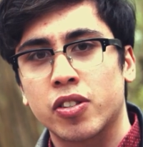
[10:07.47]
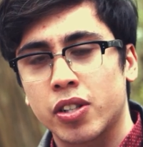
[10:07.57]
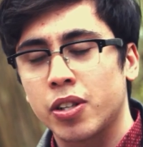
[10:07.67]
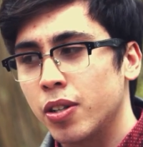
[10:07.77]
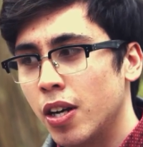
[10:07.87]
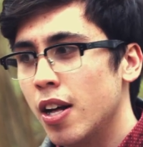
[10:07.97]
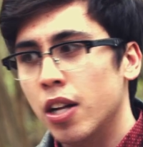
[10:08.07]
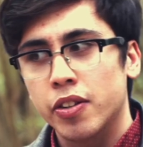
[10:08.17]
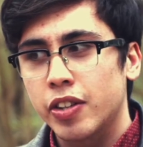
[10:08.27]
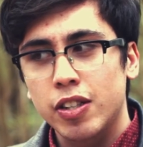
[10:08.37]
So
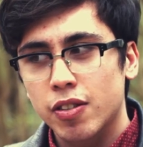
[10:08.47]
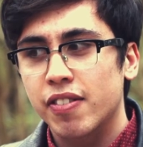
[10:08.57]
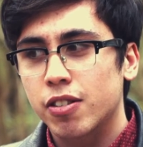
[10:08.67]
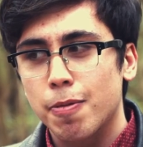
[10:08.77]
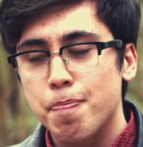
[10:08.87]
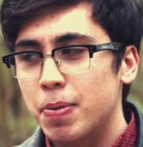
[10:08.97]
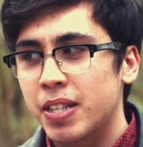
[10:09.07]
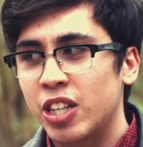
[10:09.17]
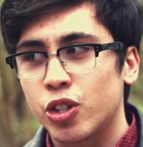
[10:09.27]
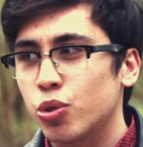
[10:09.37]
these are some
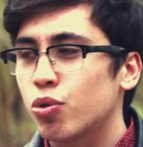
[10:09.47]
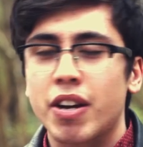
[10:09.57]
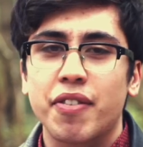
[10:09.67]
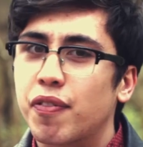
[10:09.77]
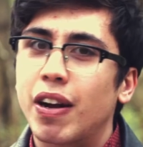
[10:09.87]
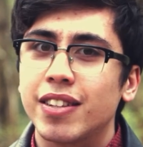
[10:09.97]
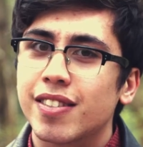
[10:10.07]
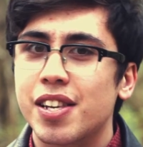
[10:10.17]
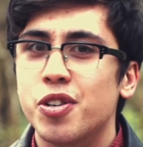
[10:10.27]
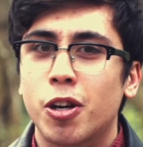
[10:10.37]
potential great
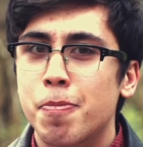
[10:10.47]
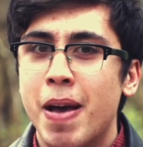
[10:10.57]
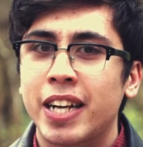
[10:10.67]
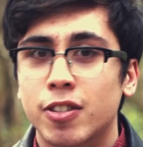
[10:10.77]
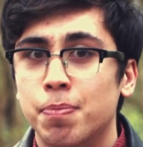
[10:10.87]
friends that you could make,